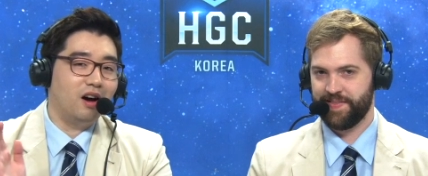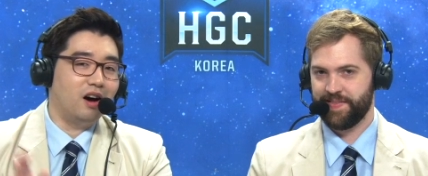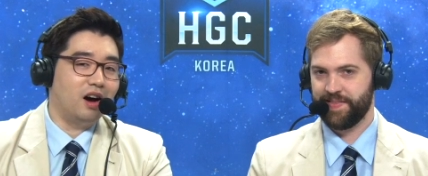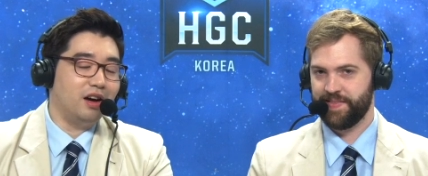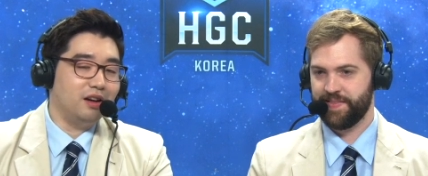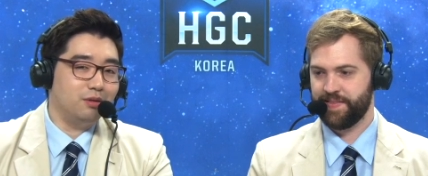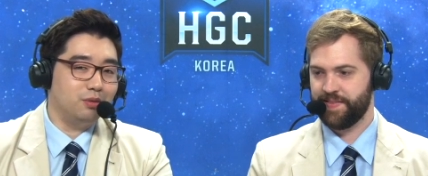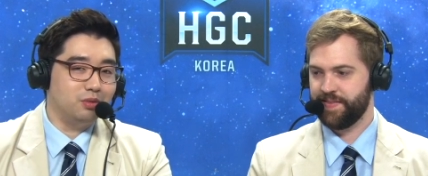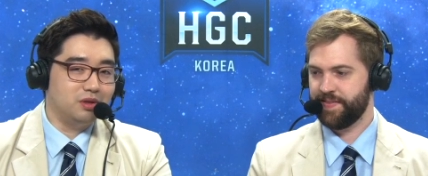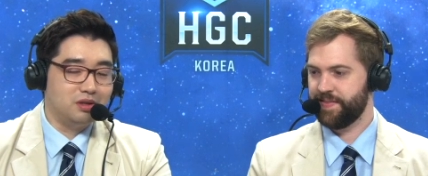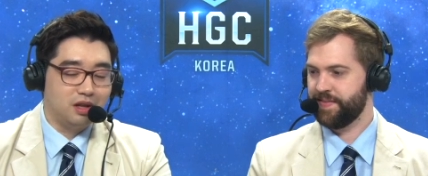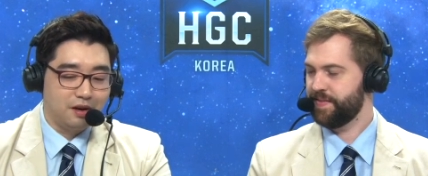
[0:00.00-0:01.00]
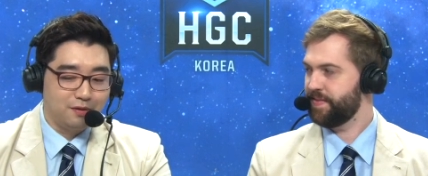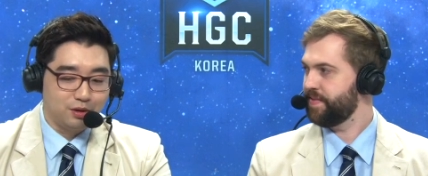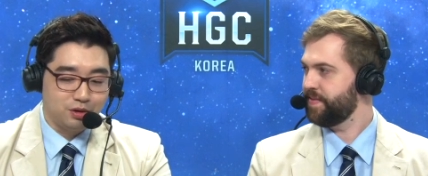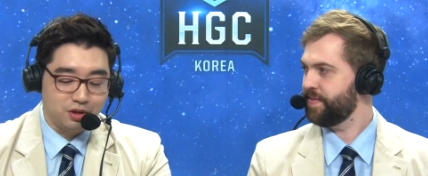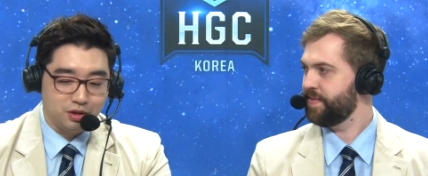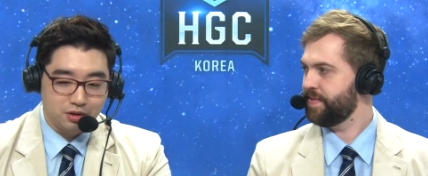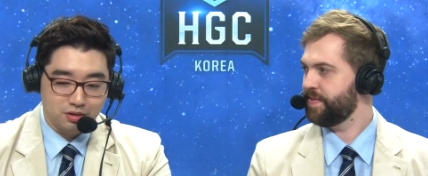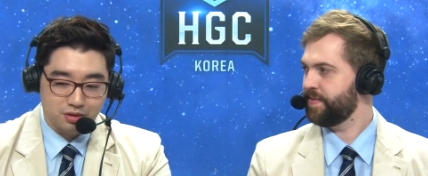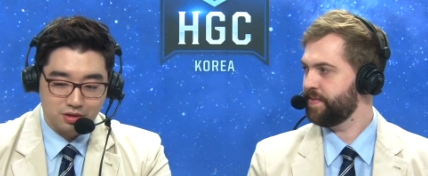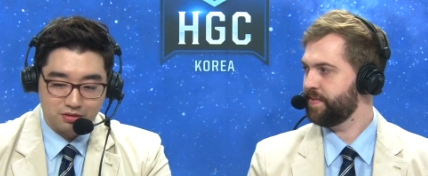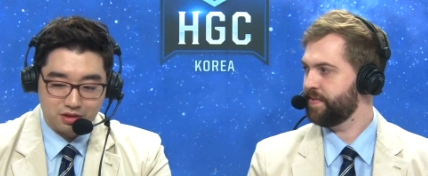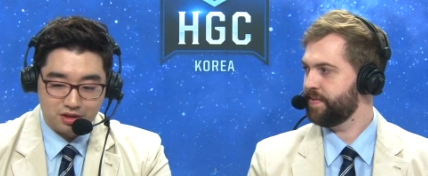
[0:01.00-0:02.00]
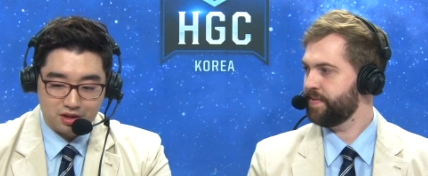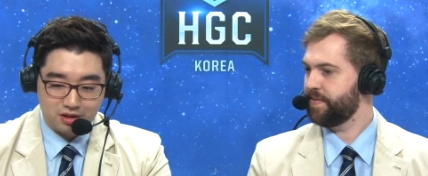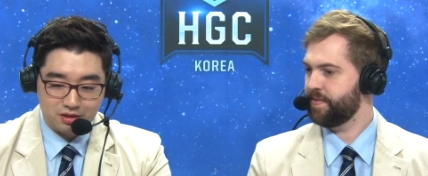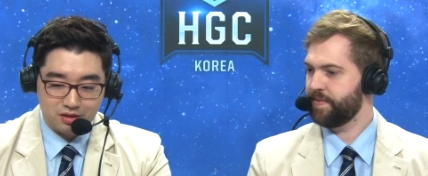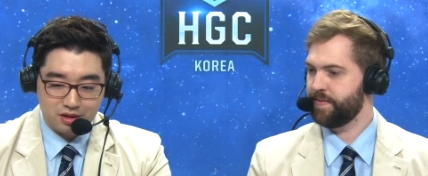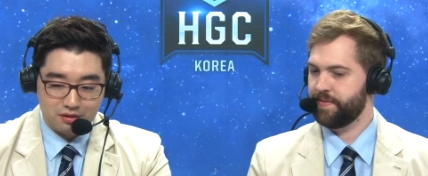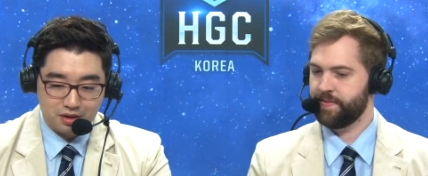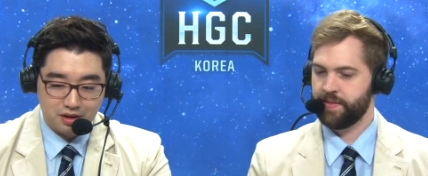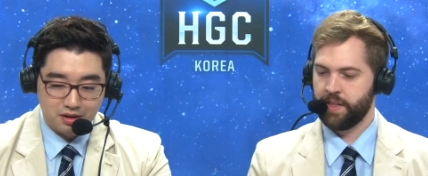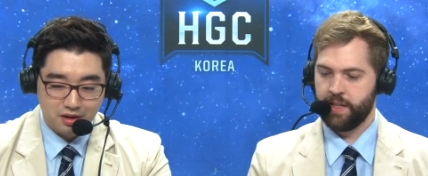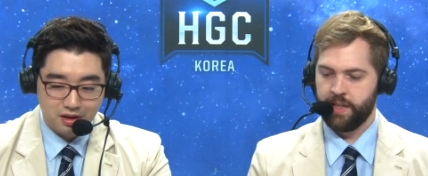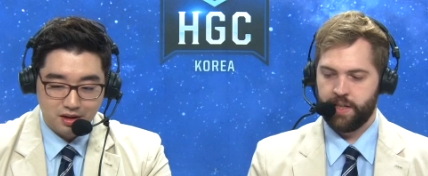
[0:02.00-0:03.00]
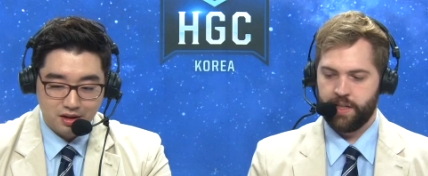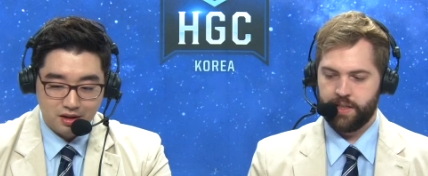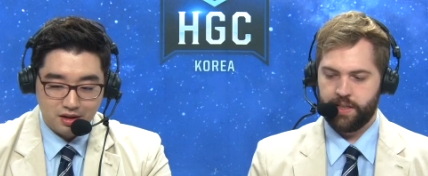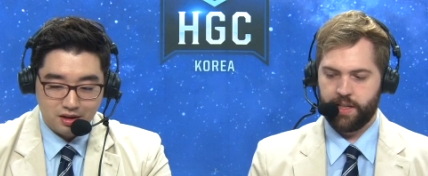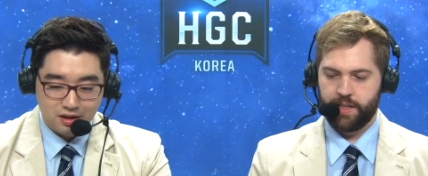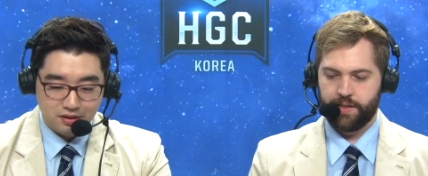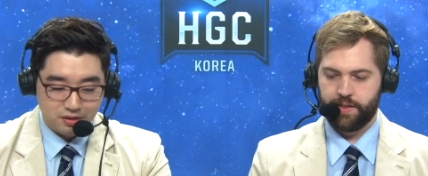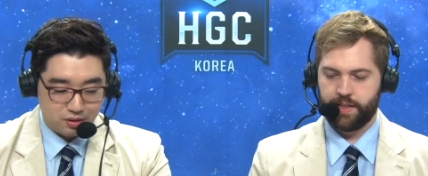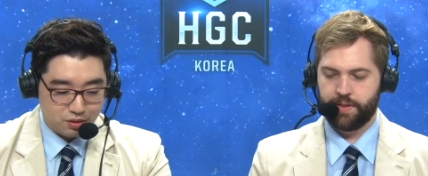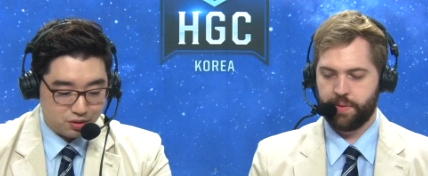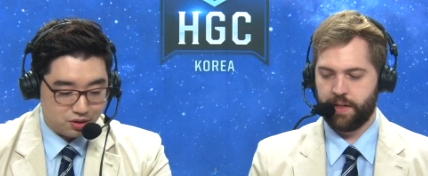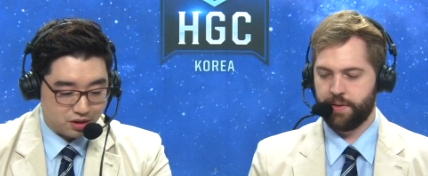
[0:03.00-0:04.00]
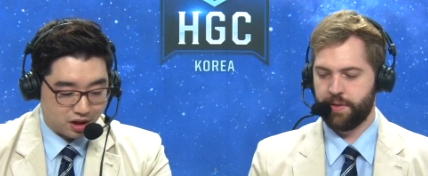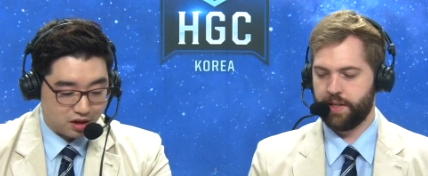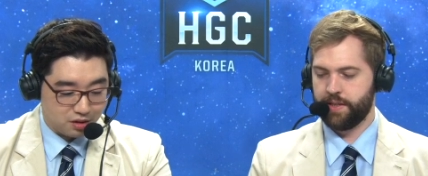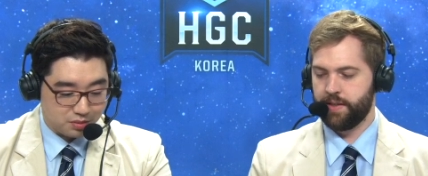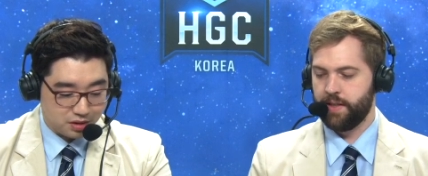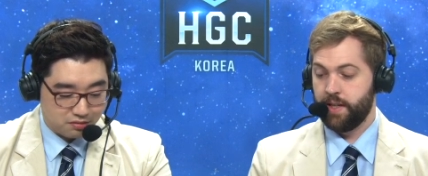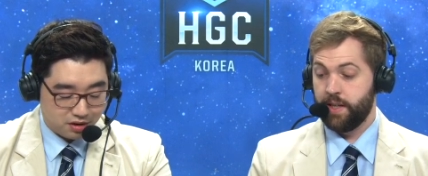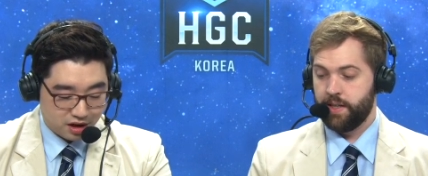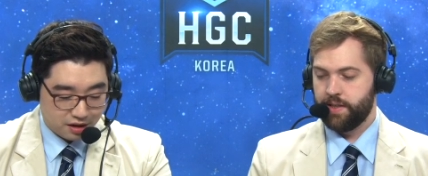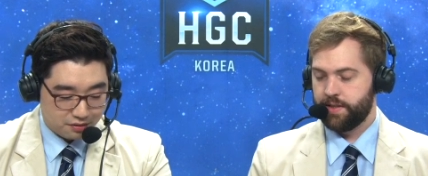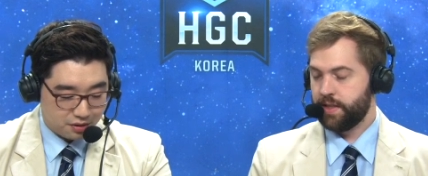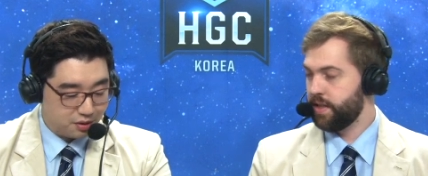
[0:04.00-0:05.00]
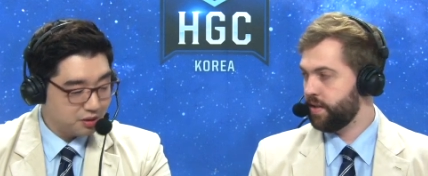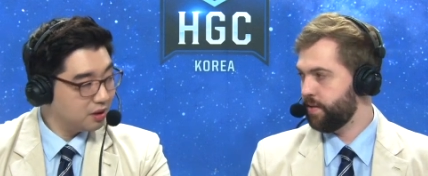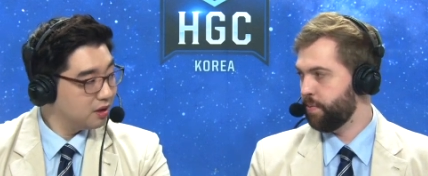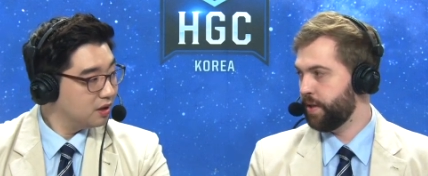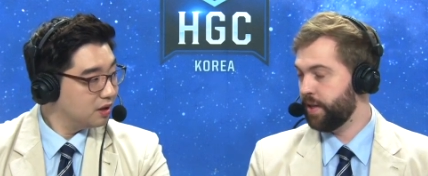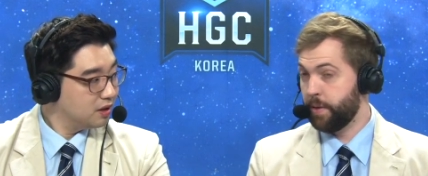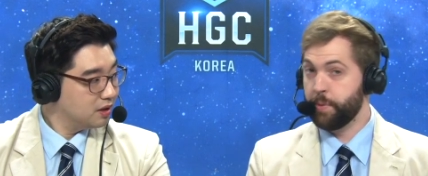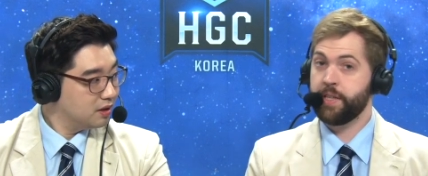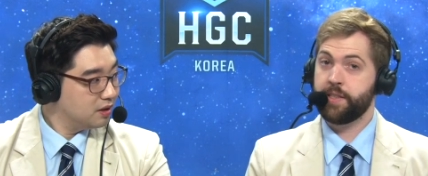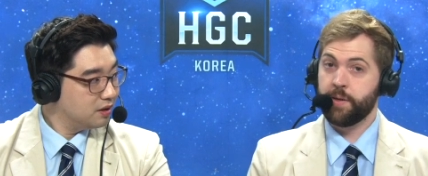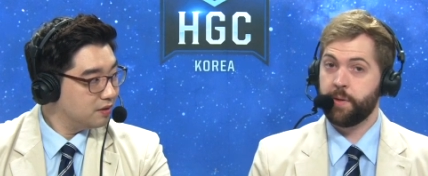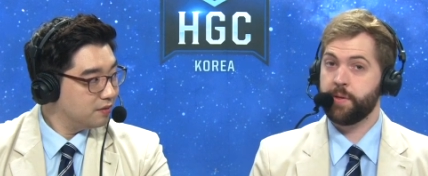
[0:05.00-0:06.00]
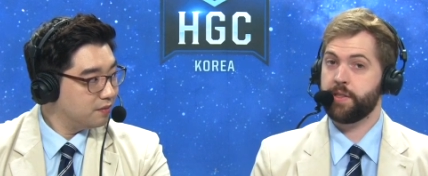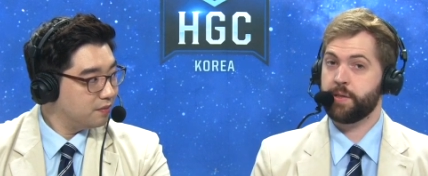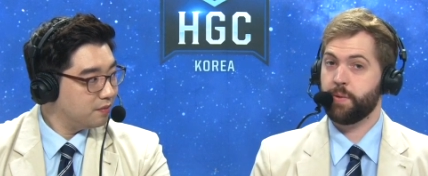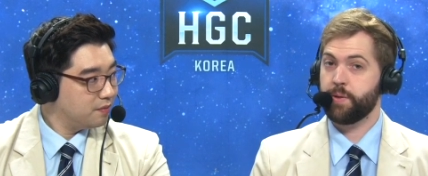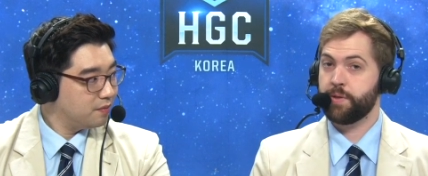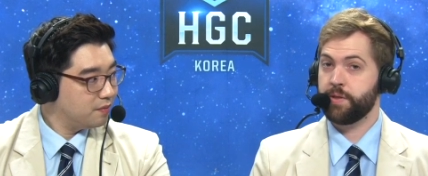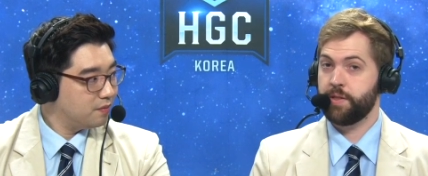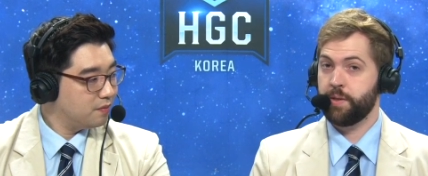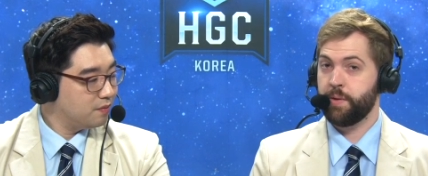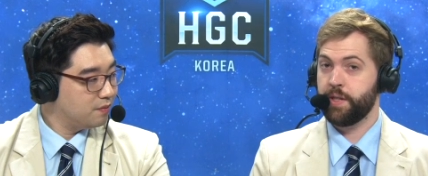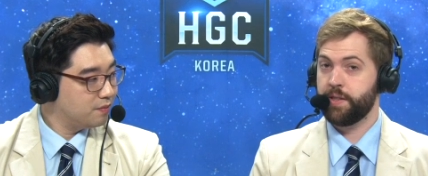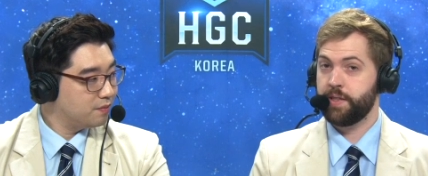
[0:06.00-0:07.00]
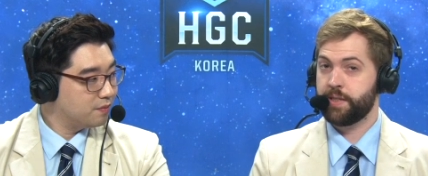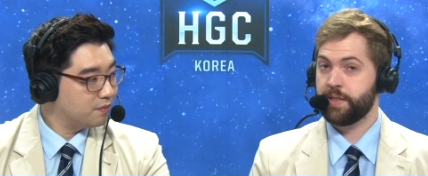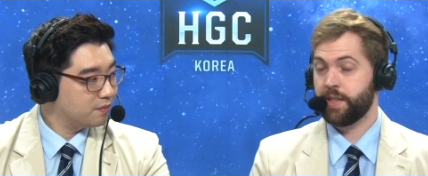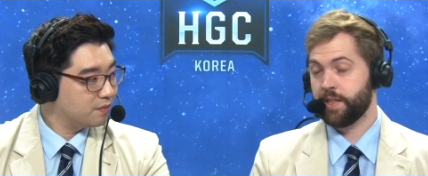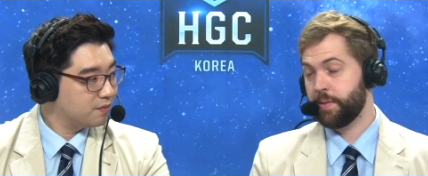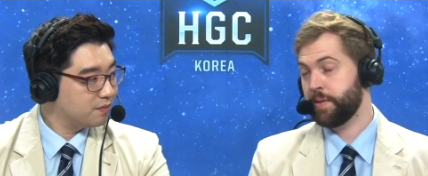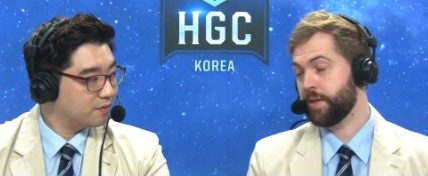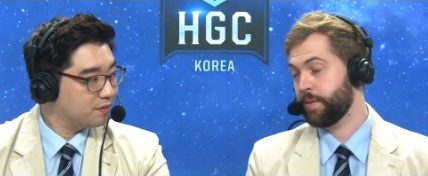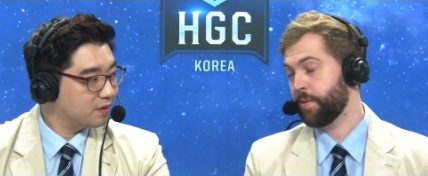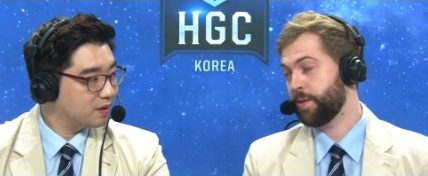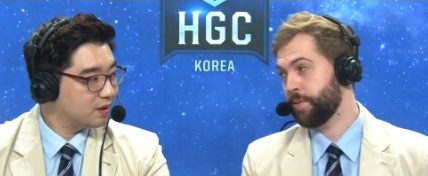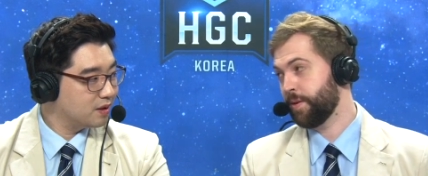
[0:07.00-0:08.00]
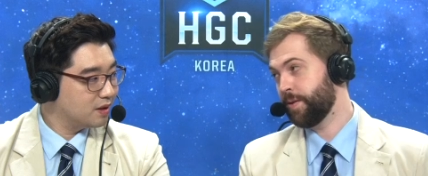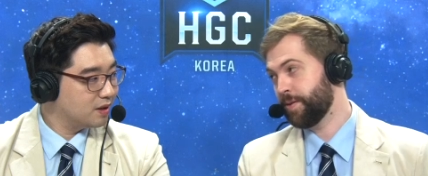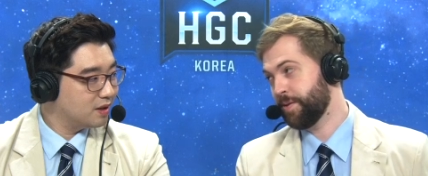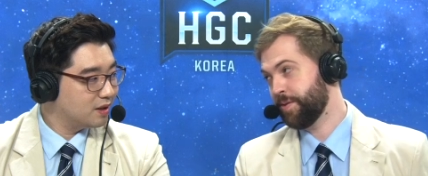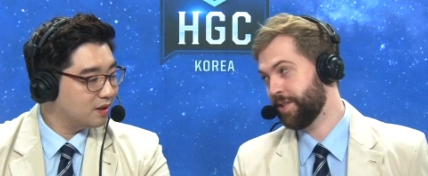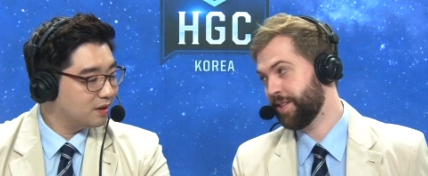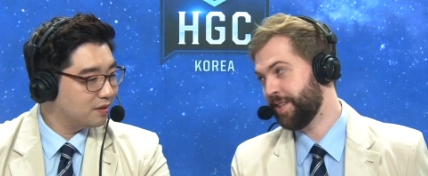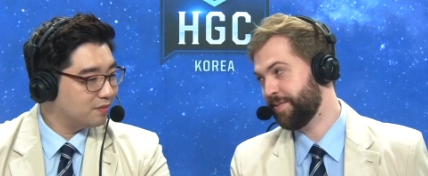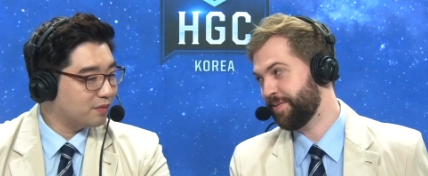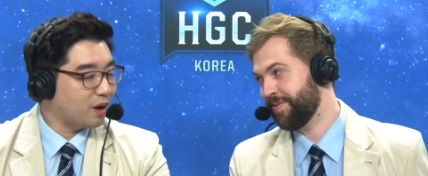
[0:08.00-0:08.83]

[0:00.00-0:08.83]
Speaker 1: I we didn't have the cheer screen yet today, right? Yeah, that's usually why that I, comes up right after. See,
Speaker 2: we we did all this in rehearsal. You know what? It's not coming according to rehearsal, G Clef.